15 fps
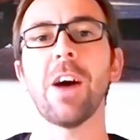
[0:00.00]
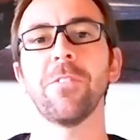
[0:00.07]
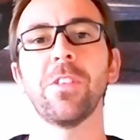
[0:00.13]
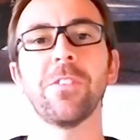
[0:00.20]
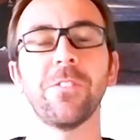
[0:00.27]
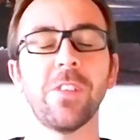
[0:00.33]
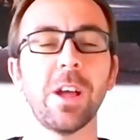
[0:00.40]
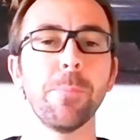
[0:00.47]

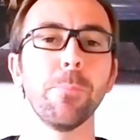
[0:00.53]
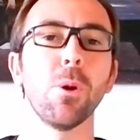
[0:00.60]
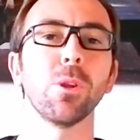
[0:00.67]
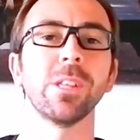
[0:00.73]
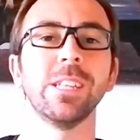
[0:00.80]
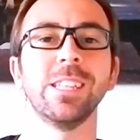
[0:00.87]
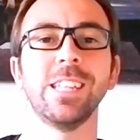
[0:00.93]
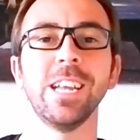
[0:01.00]
after flying
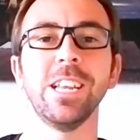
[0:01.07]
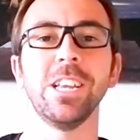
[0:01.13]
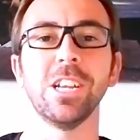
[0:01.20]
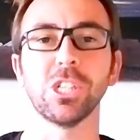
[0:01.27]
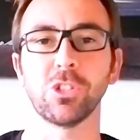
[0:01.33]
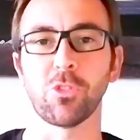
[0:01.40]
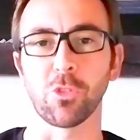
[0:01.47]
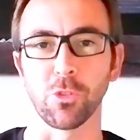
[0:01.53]
more than 10
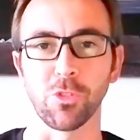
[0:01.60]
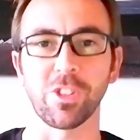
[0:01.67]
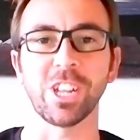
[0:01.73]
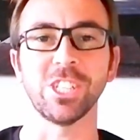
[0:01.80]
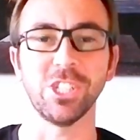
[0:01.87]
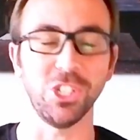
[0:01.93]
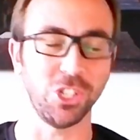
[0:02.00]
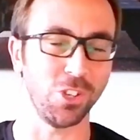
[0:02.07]
years through
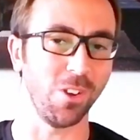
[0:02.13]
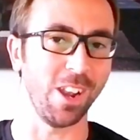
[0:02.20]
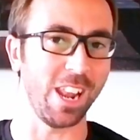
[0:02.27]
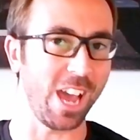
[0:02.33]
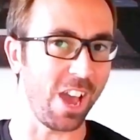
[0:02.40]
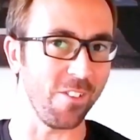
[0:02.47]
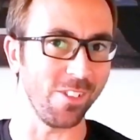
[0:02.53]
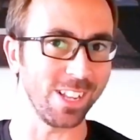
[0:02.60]
transition
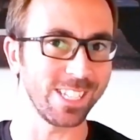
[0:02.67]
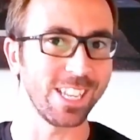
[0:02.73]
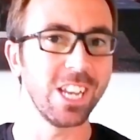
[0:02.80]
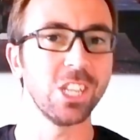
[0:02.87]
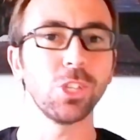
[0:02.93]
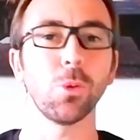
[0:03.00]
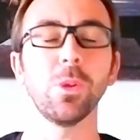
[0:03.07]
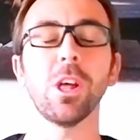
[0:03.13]
levels.
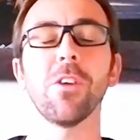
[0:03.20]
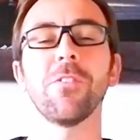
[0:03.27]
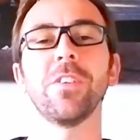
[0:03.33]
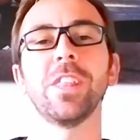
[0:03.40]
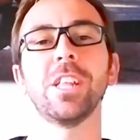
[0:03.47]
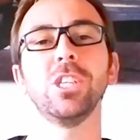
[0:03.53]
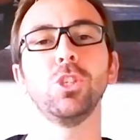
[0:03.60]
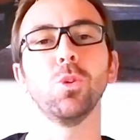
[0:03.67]
So without
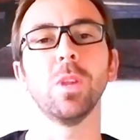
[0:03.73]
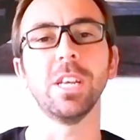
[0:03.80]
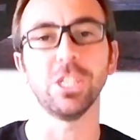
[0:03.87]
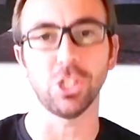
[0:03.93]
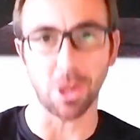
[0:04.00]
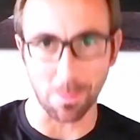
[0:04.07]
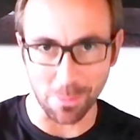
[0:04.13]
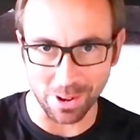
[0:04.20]
further ado,
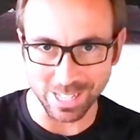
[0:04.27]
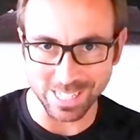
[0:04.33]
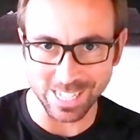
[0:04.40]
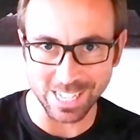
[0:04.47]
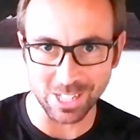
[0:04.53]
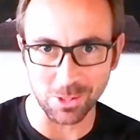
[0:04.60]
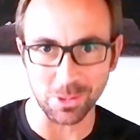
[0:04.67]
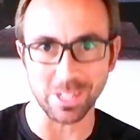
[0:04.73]
let's jump right
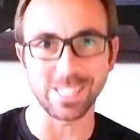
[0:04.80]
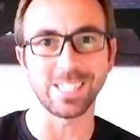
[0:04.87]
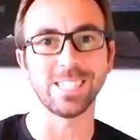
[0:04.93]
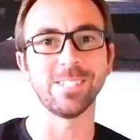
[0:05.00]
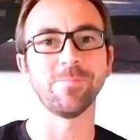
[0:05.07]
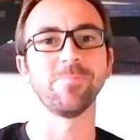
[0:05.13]
into it.